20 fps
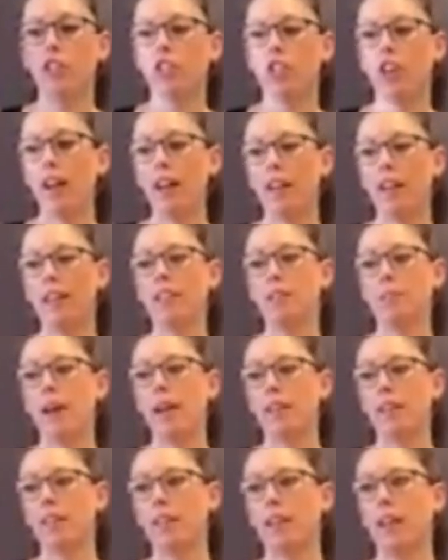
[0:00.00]
Chinese
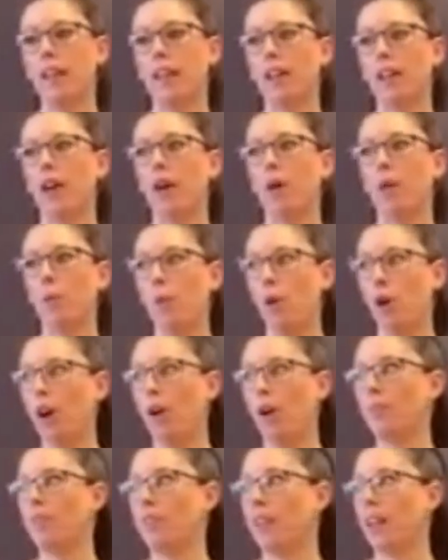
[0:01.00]
medicine,
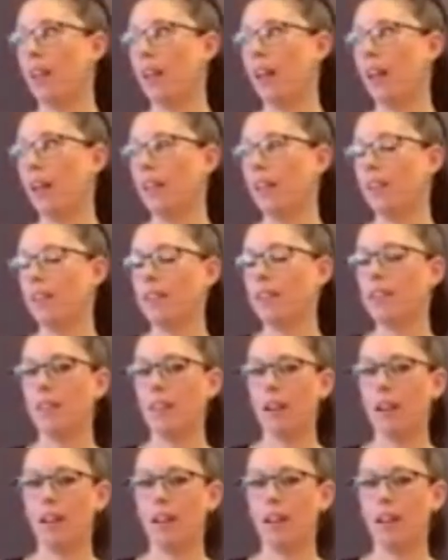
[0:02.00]
warmth is